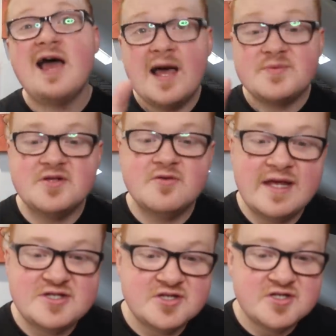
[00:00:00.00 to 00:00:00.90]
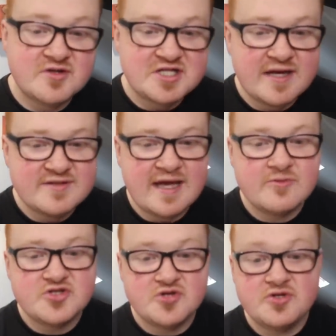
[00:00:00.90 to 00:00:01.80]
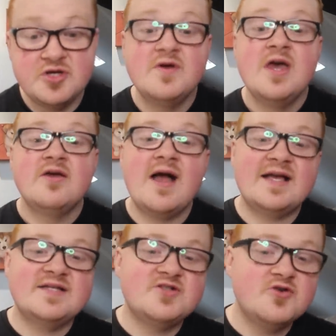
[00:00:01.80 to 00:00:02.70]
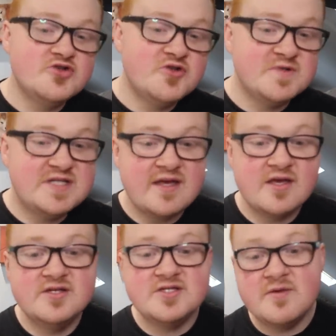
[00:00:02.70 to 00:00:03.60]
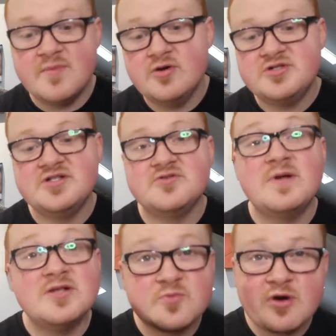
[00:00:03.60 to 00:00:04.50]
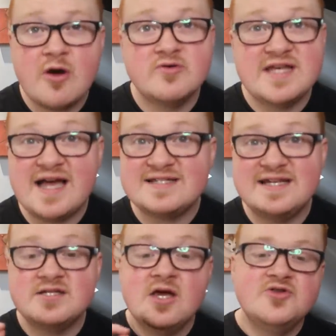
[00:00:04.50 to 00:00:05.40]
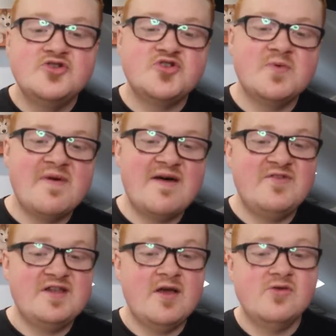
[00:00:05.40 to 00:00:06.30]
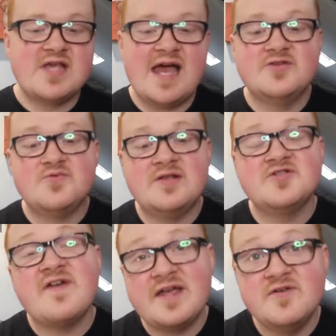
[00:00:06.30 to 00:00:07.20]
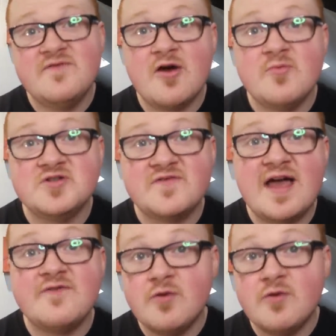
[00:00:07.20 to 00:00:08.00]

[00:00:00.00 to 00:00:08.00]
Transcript: Absolute legend, so a shout out to you. You got access to custom stickers, emojis, as well as priority access to some of my videos as well. So thank you very much for that.